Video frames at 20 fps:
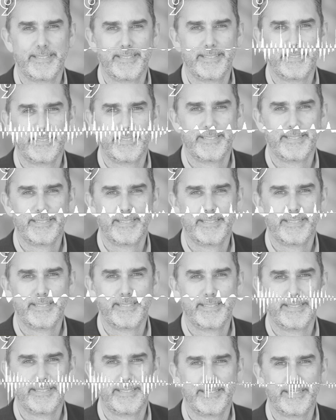journey
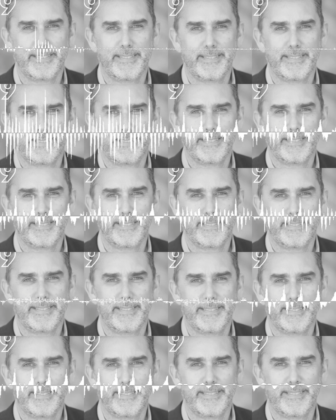and they are following that
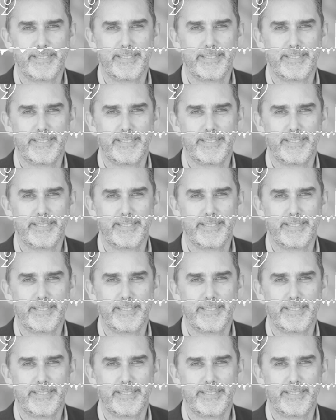journey,